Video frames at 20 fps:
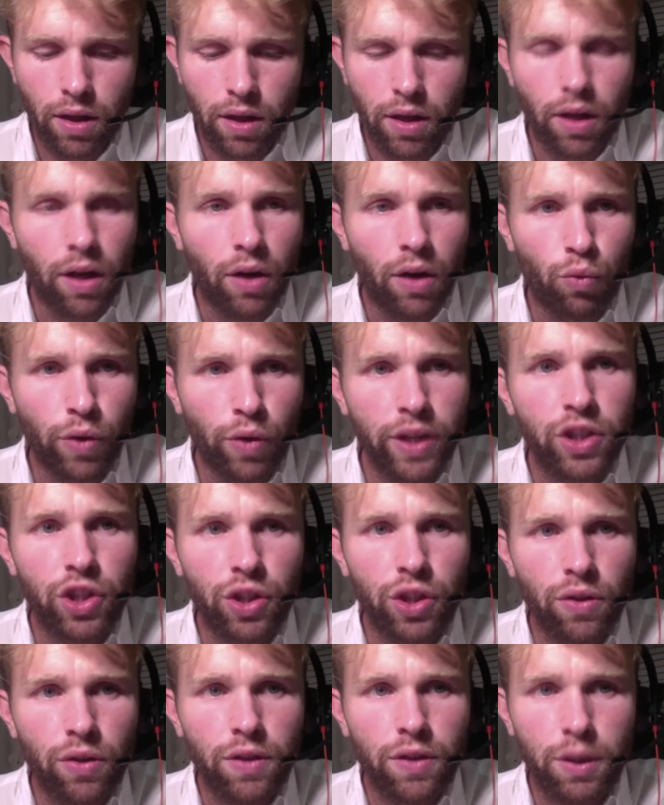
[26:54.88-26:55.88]

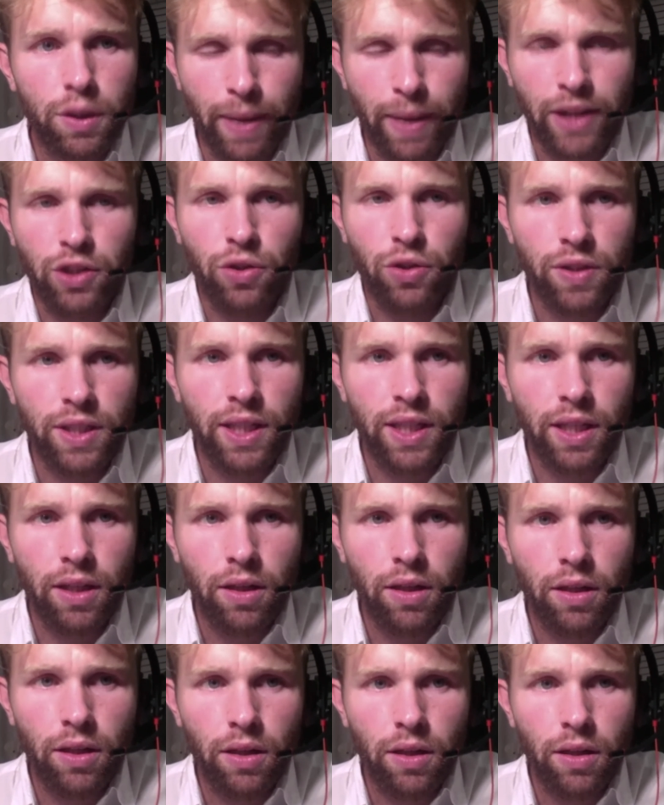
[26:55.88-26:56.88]
original
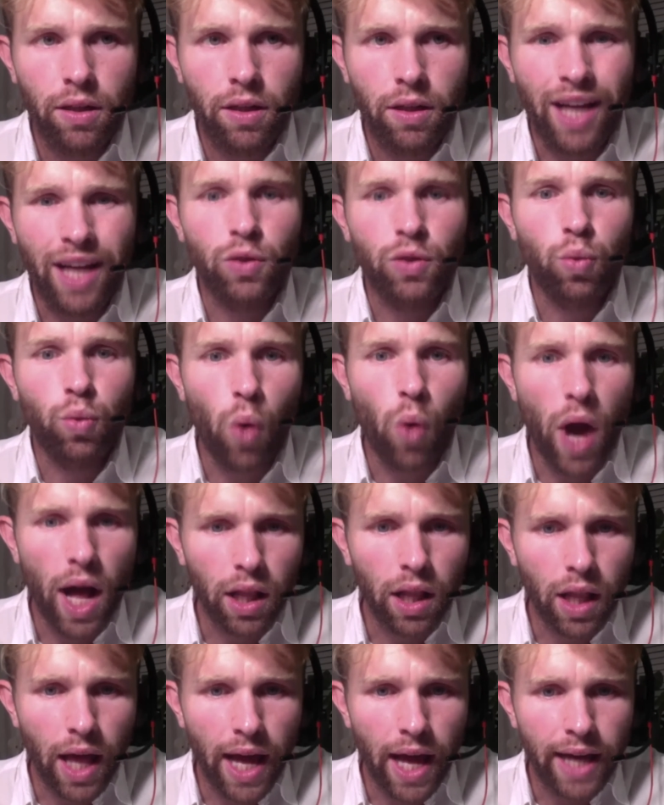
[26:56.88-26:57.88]
specialty as
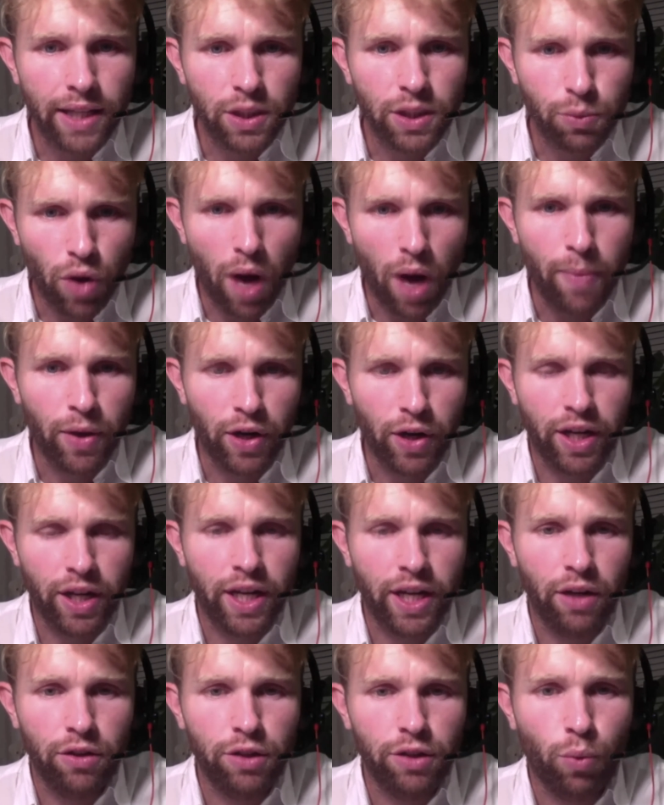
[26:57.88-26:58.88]
well as primary
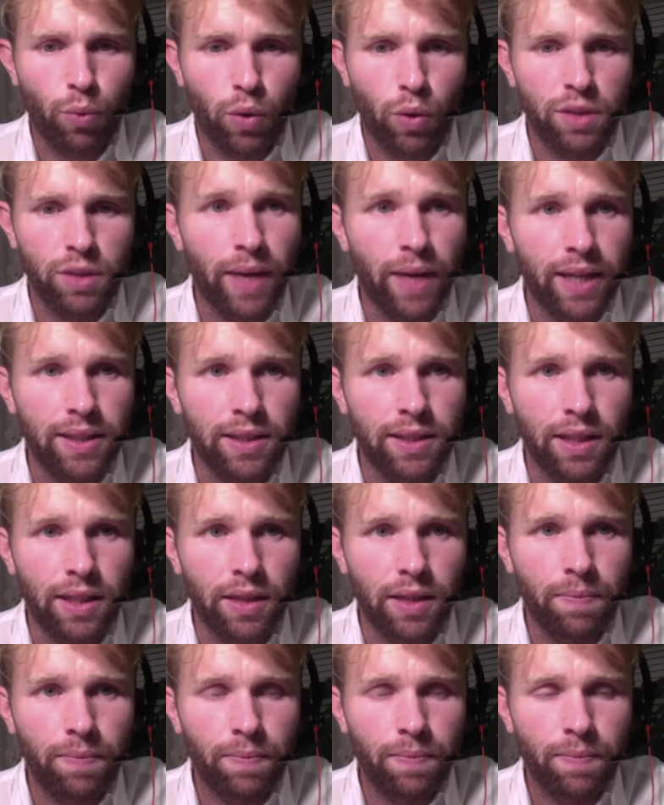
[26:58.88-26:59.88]
care sports
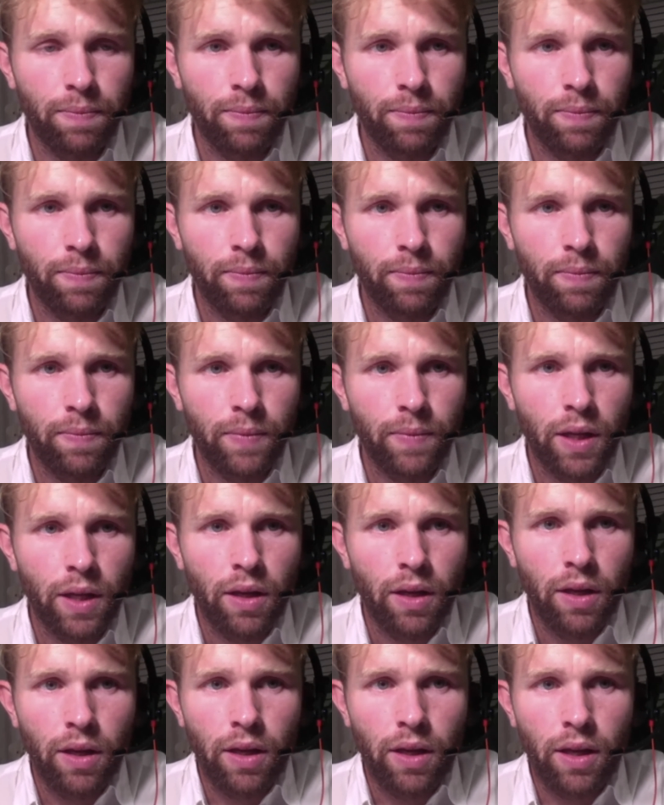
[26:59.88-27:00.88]
medicine.
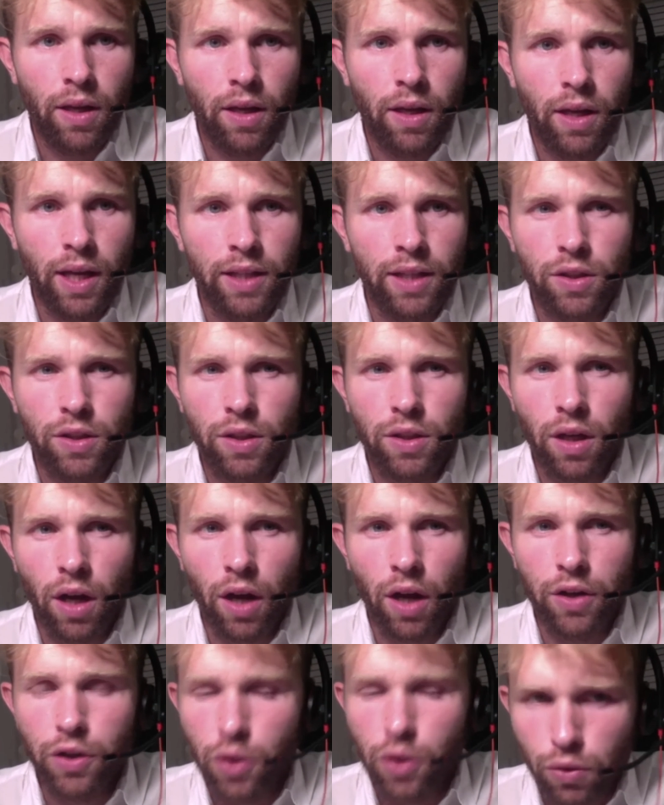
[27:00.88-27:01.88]
It's
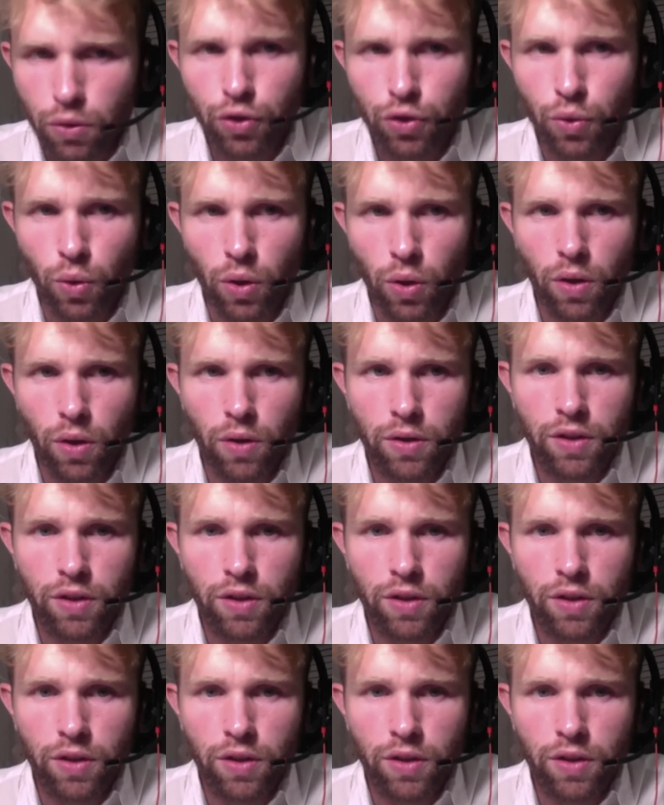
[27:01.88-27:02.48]
unusual to